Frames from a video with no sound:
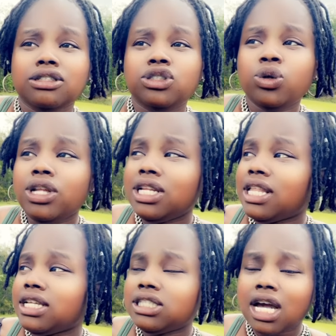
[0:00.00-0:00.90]
treated
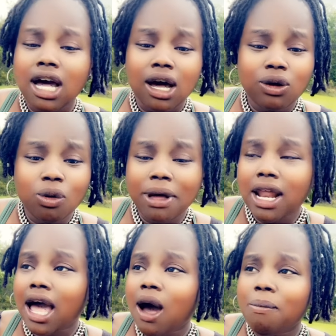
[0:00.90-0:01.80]
that child no
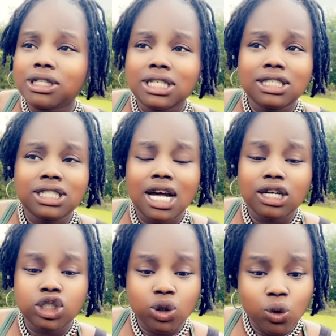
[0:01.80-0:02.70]
matter how much that
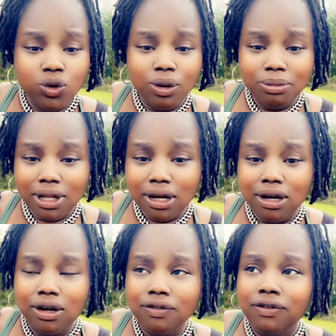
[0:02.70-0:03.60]
child showed them
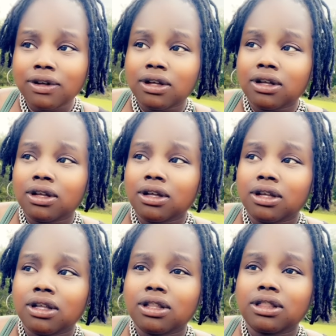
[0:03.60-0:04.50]
love
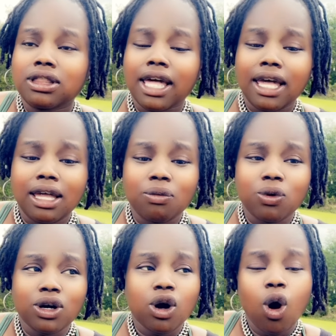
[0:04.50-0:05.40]
they
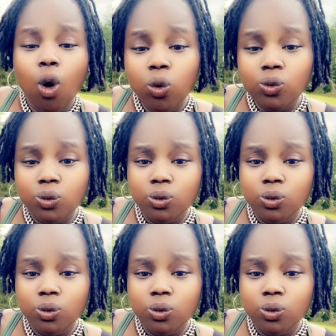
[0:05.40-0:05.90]
would cope